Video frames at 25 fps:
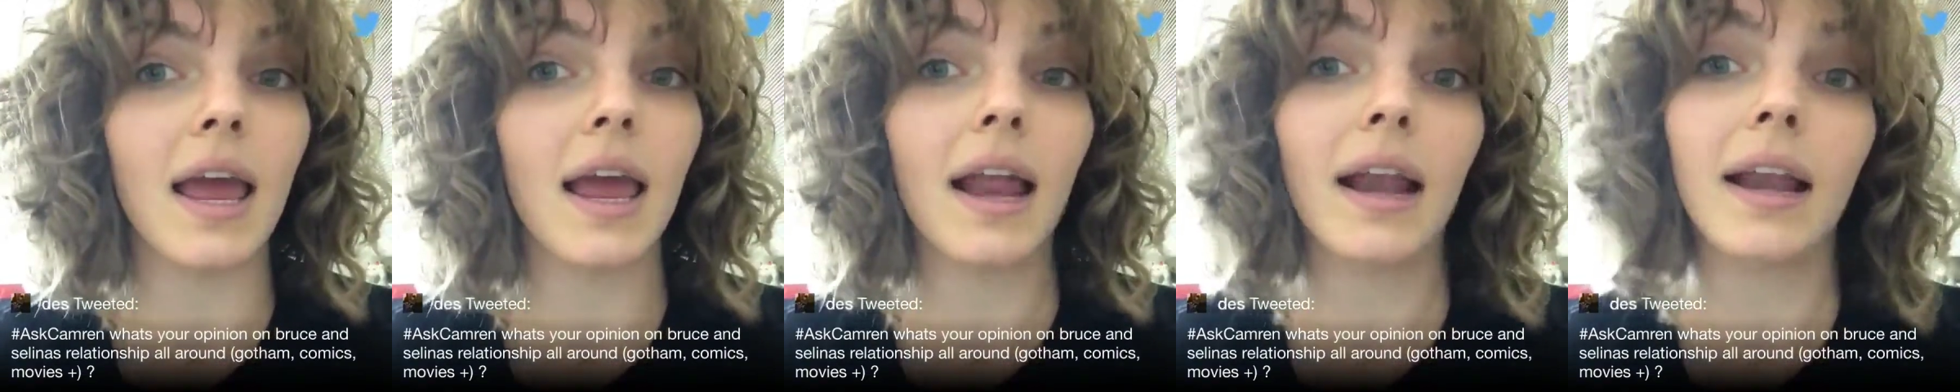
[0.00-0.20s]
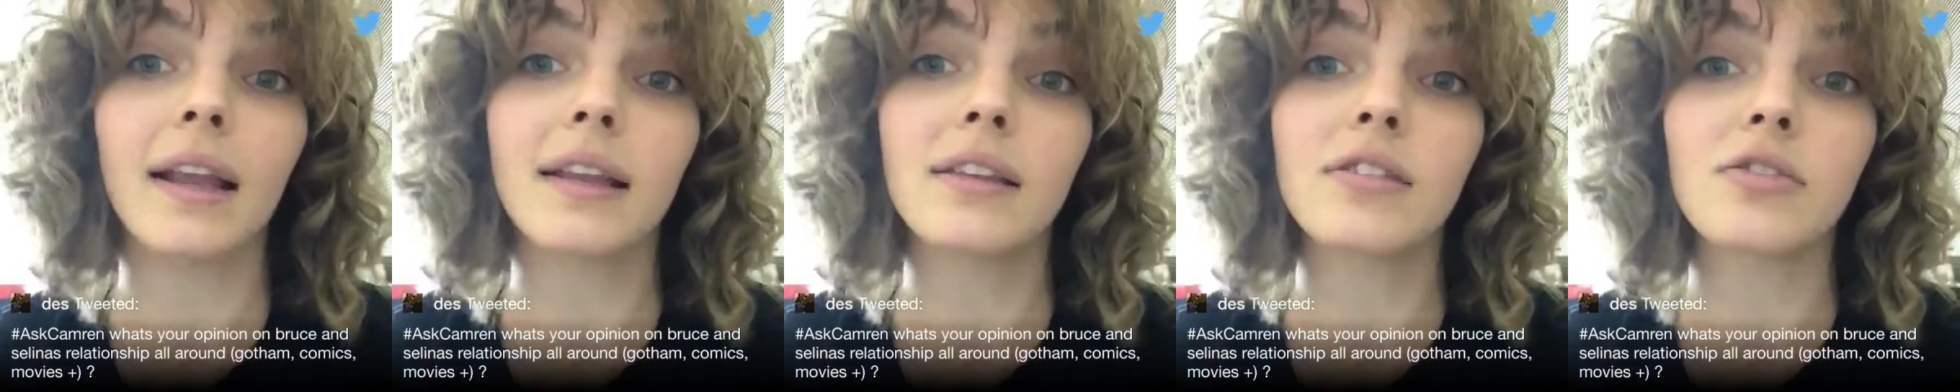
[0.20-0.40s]

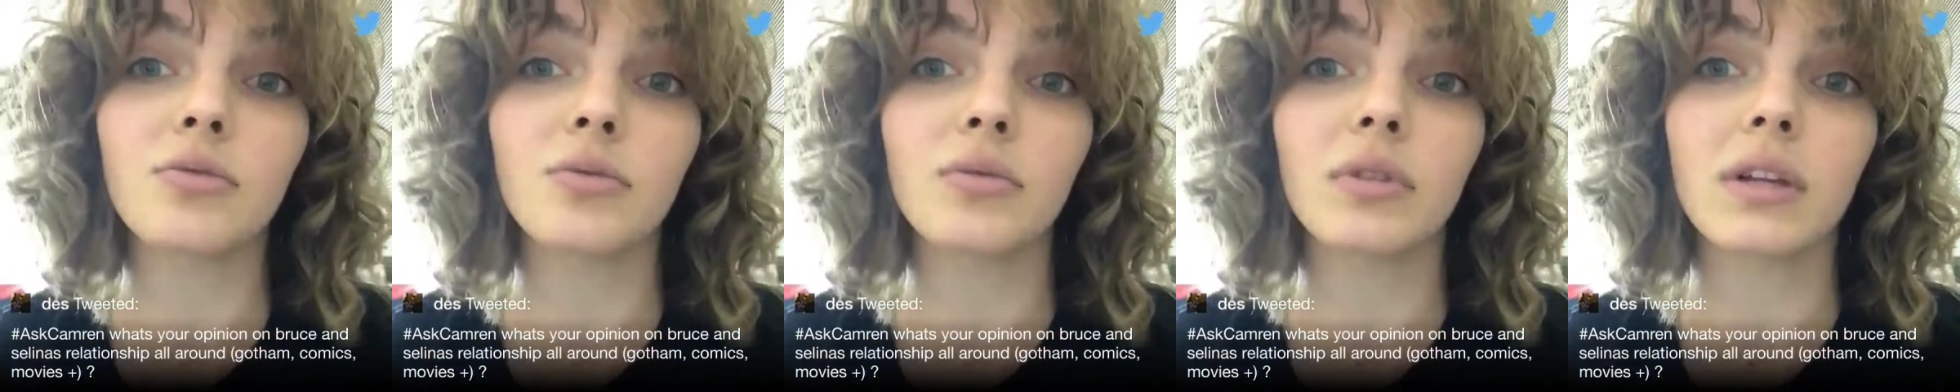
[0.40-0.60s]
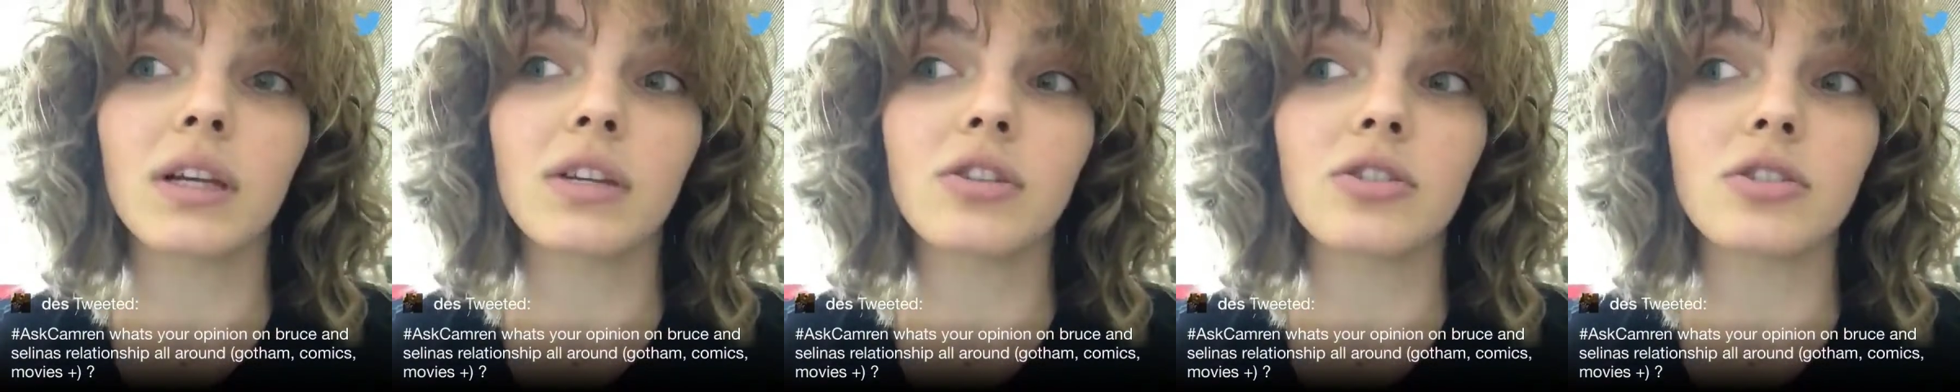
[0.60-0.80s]
and it's
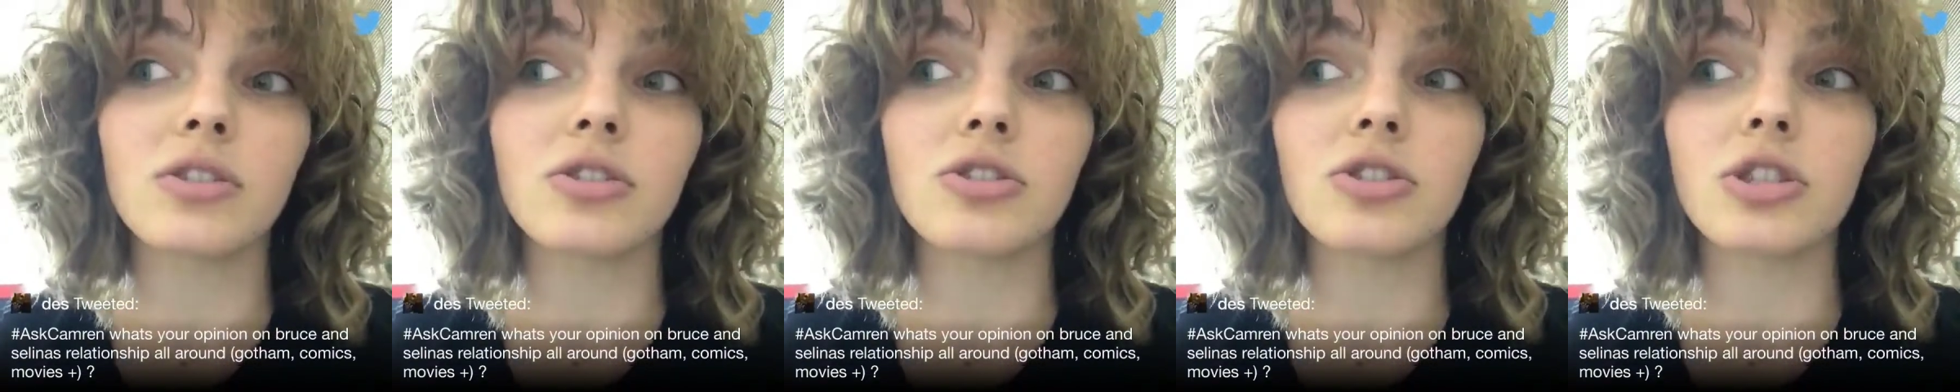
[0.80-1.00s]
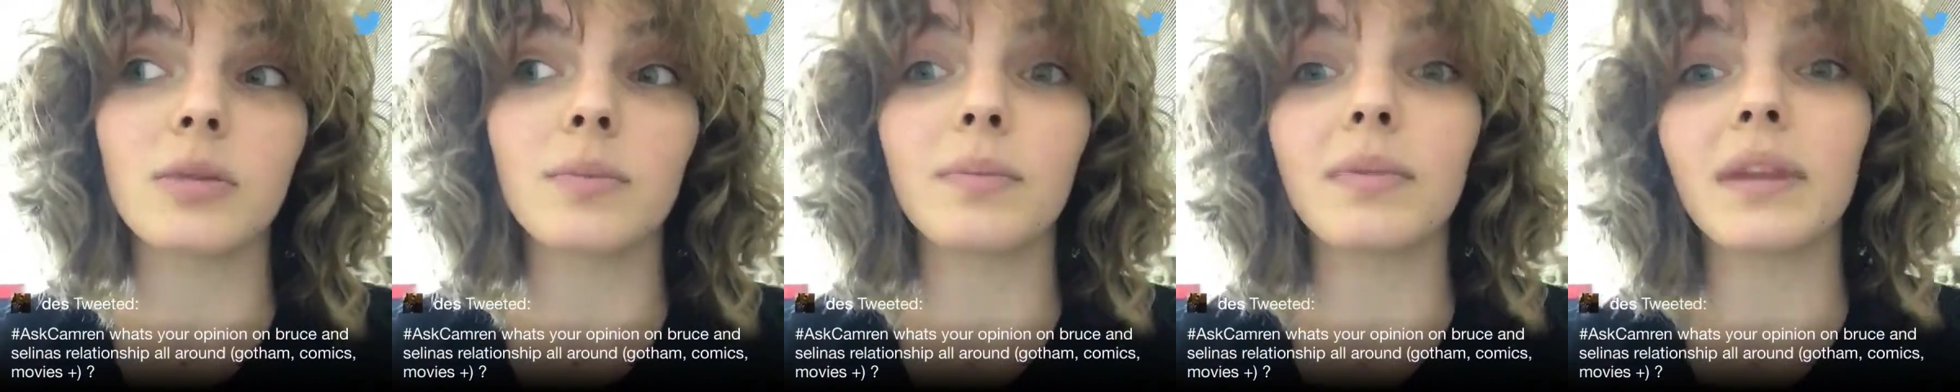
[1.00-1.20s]
a
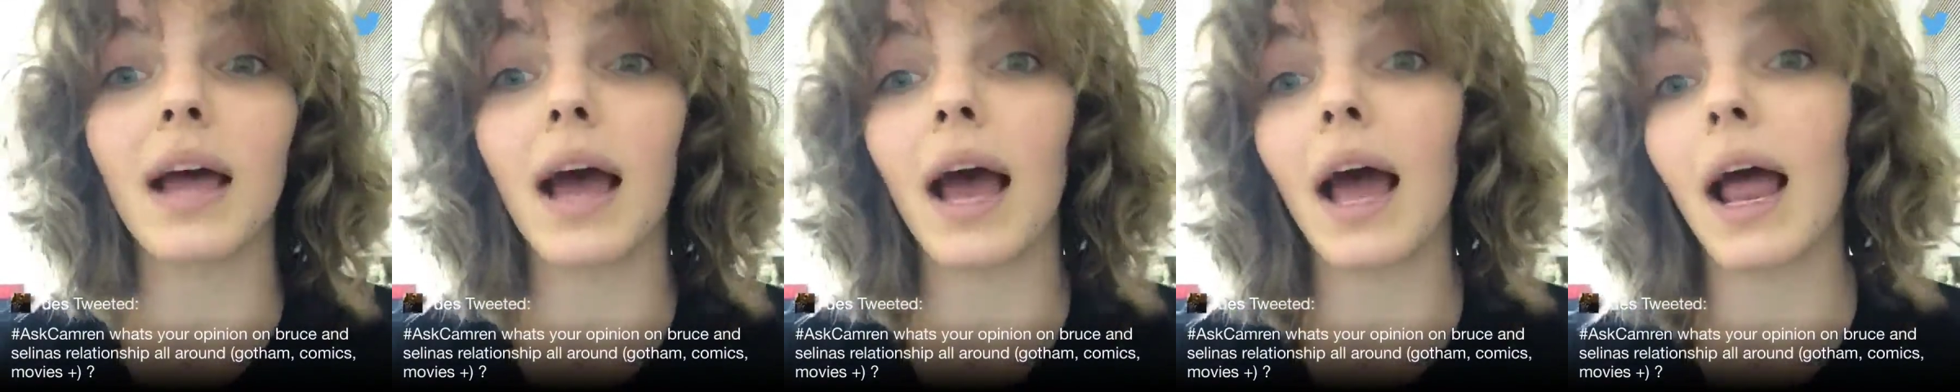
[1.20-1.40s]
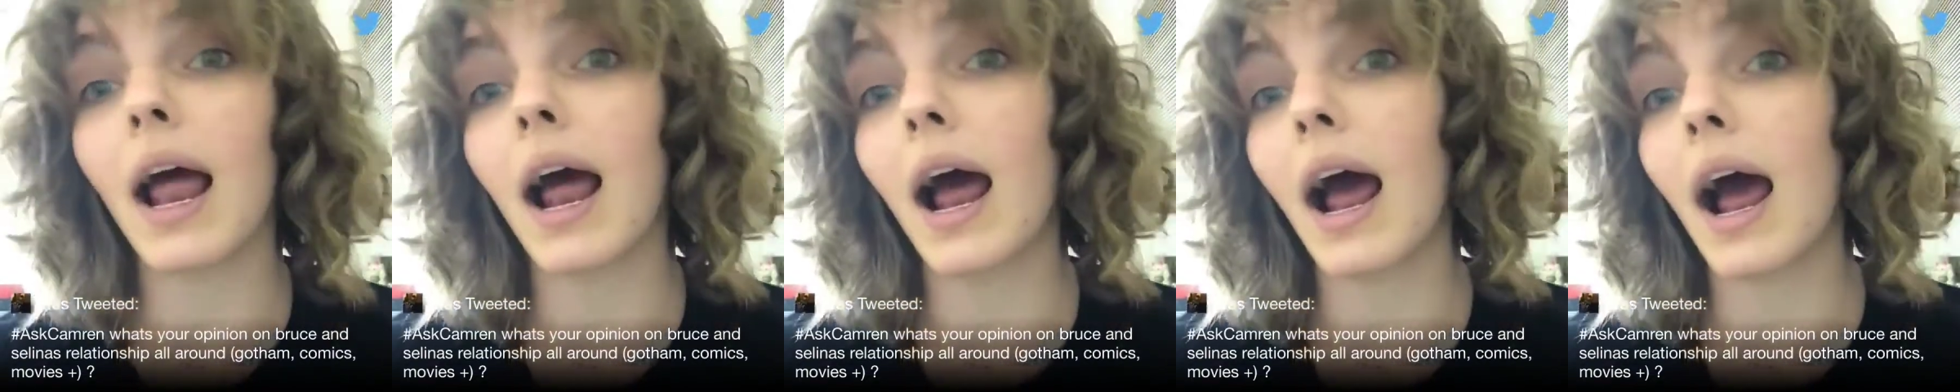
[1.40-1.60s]
relationship
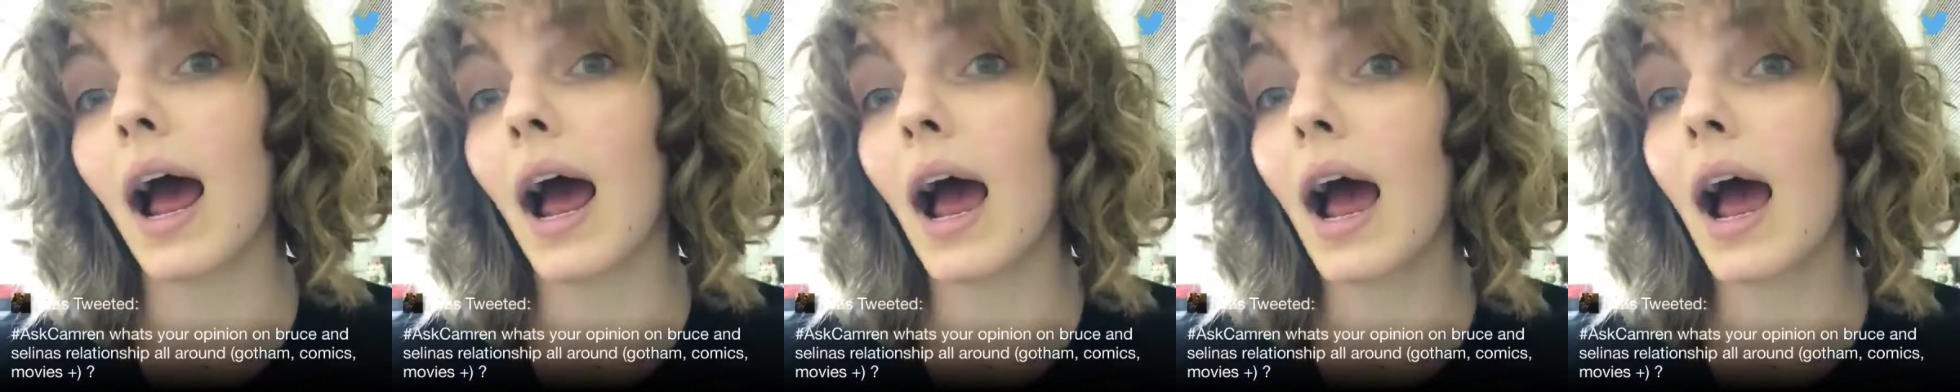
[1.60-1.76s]
that